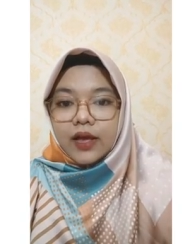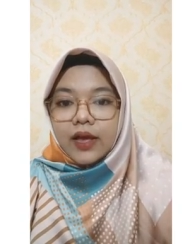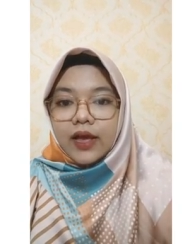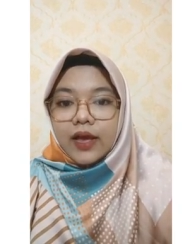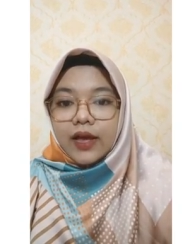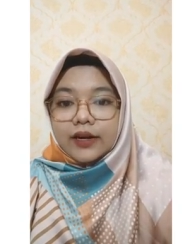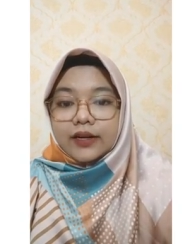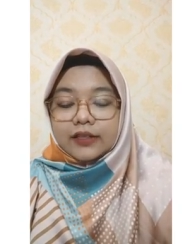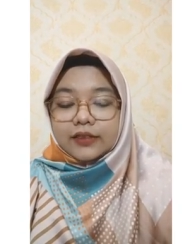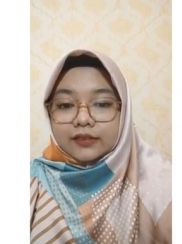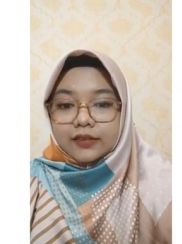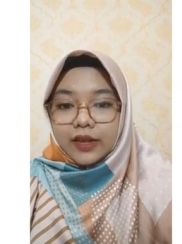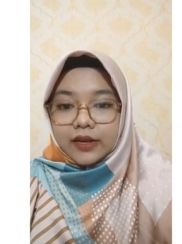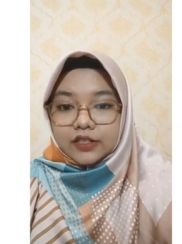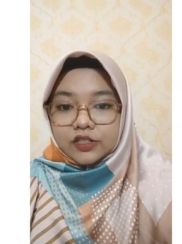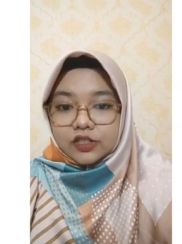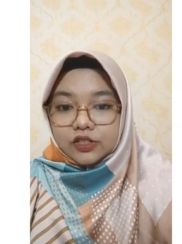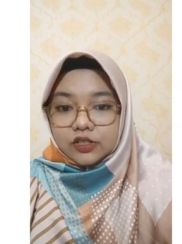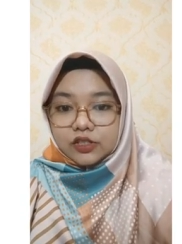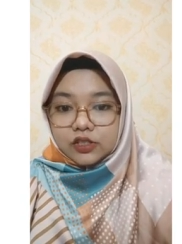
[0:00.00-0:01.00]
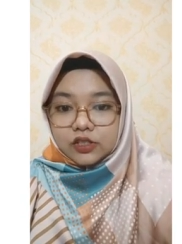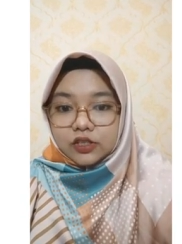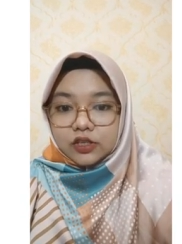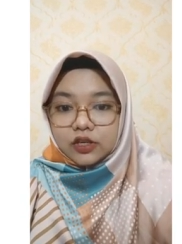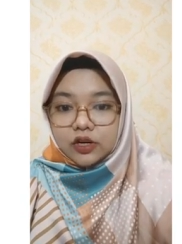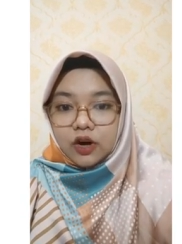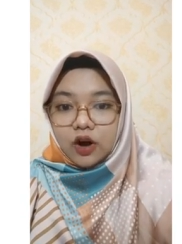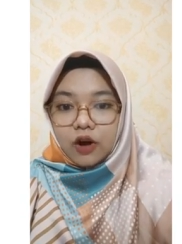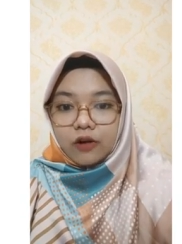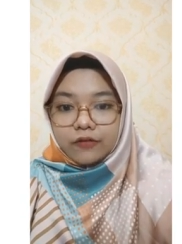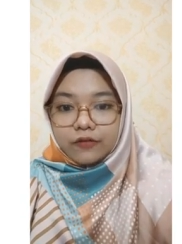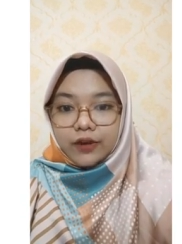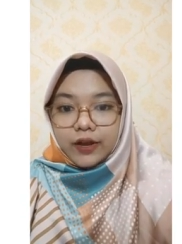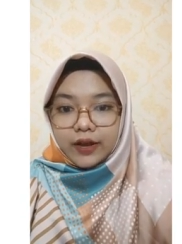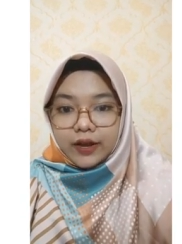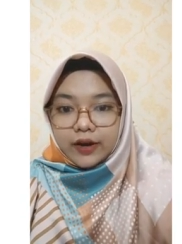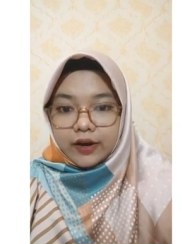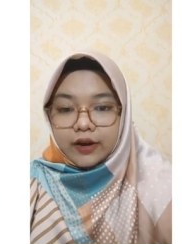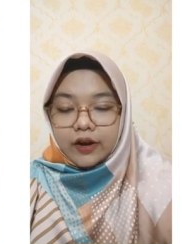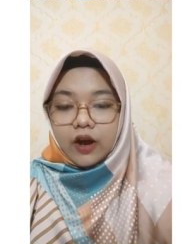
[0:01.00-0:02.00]
and the texture of
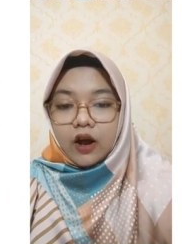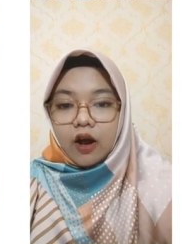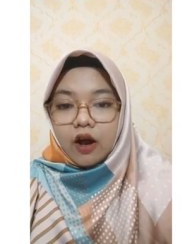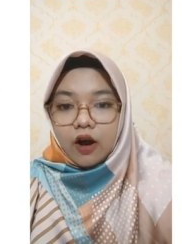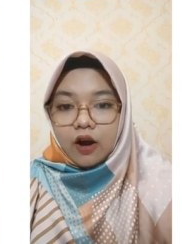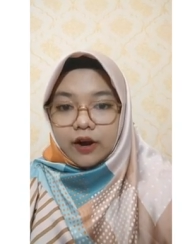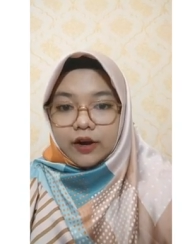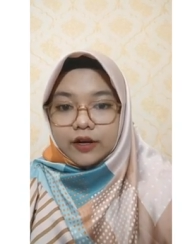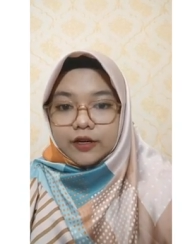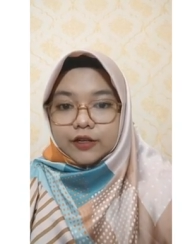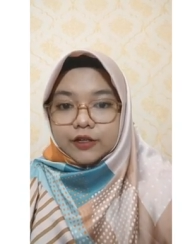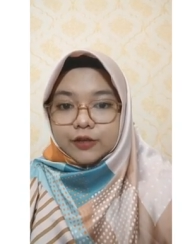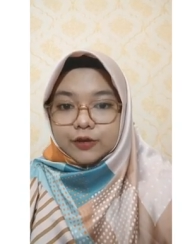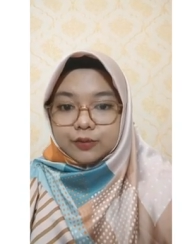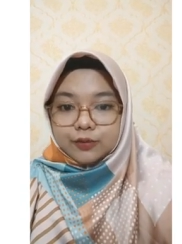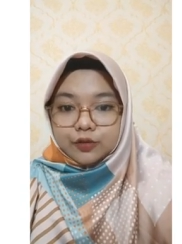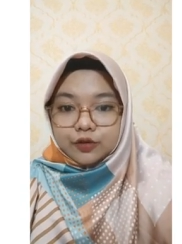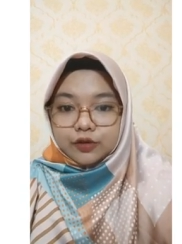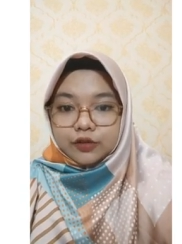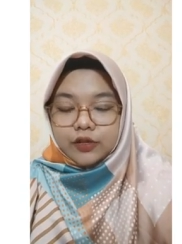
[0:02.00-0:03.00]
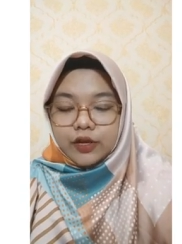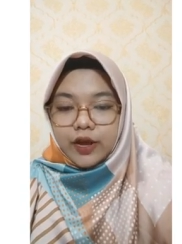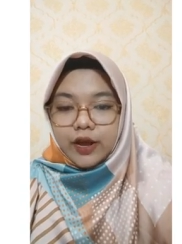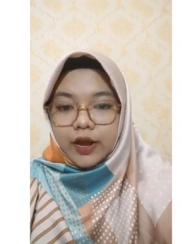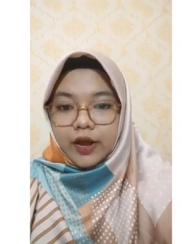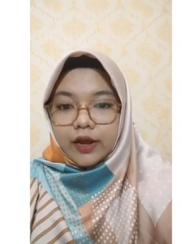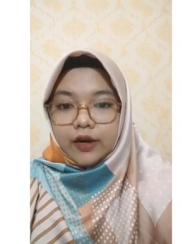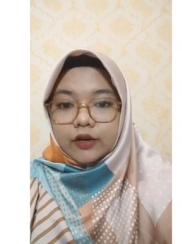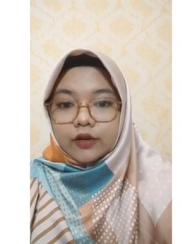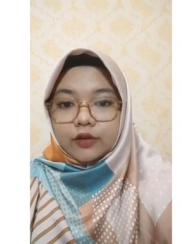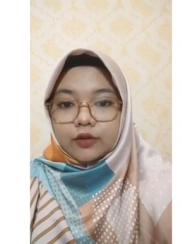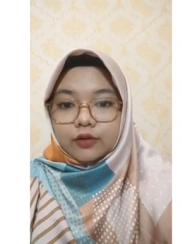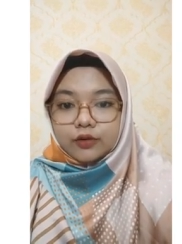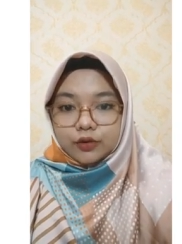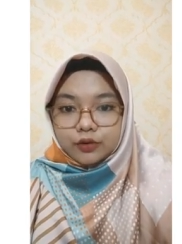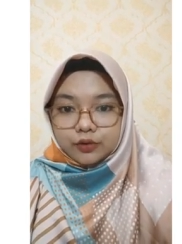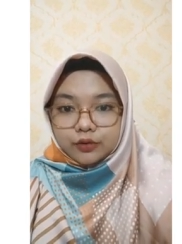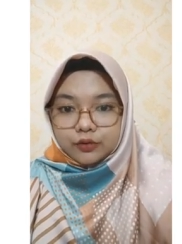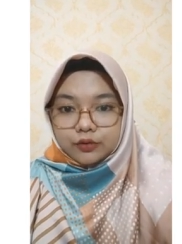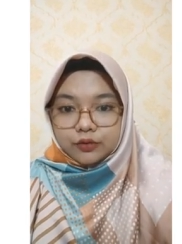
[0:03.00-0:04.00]
hair are smooth and
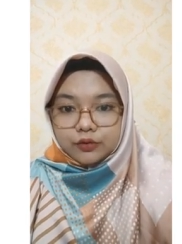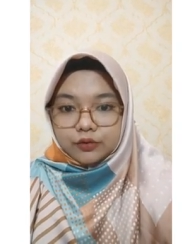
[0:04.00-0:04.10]
droop.